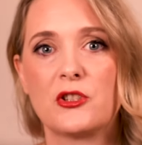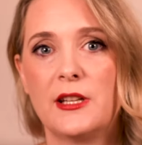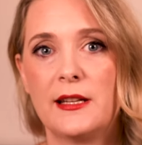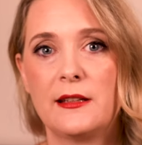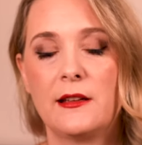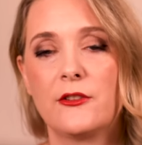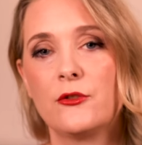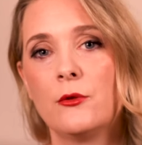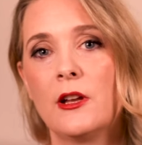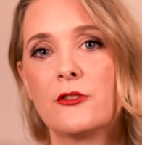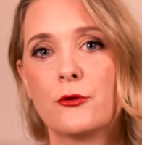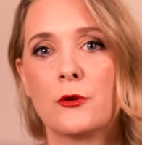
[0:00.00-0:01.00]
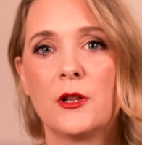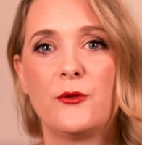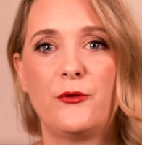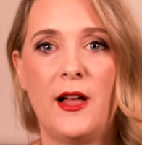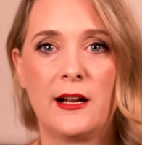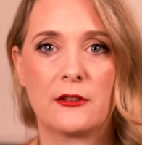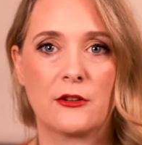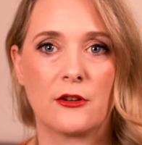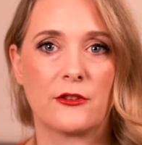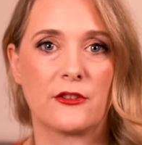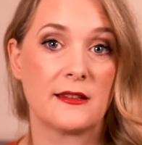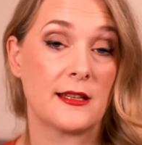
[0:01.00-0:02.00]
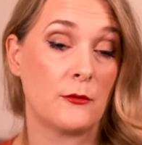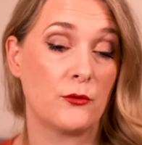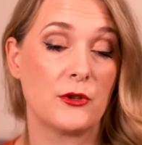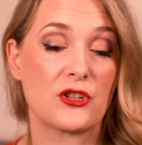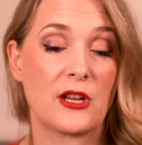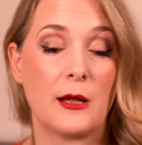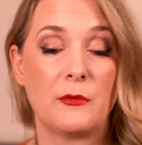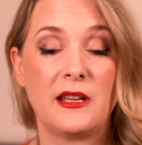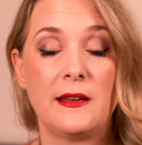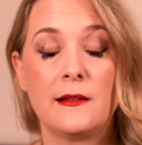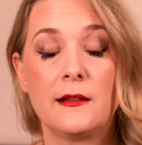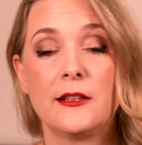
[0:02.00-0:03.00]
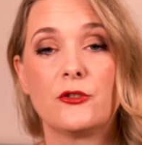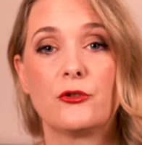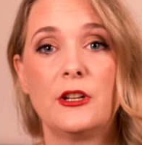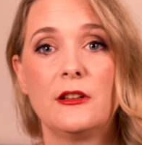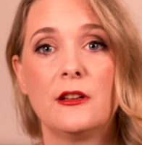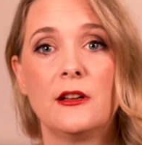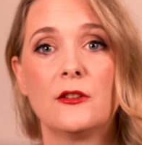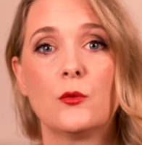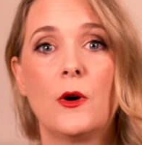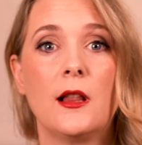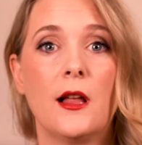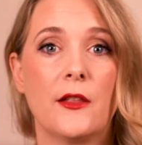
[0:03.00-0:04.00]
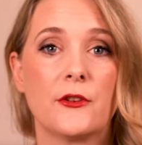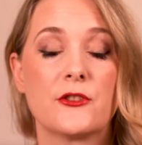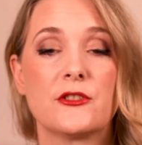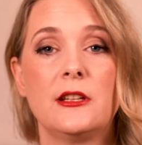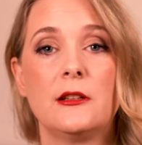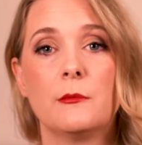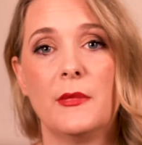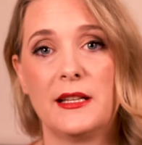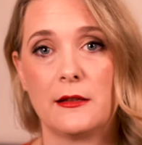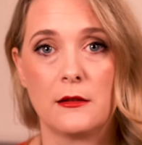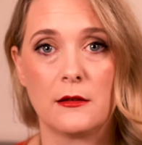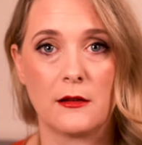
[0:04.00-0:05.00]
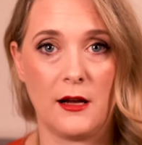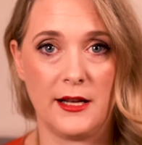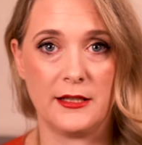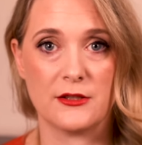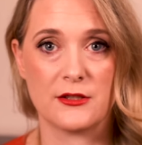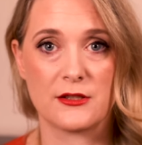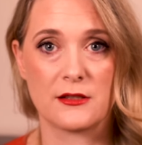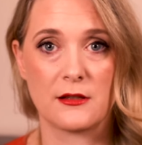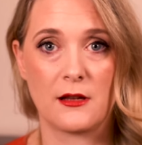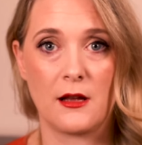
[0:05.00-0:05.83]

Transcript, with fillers: genetics to external factors, some of which can be easily treated, while others need medical guidance.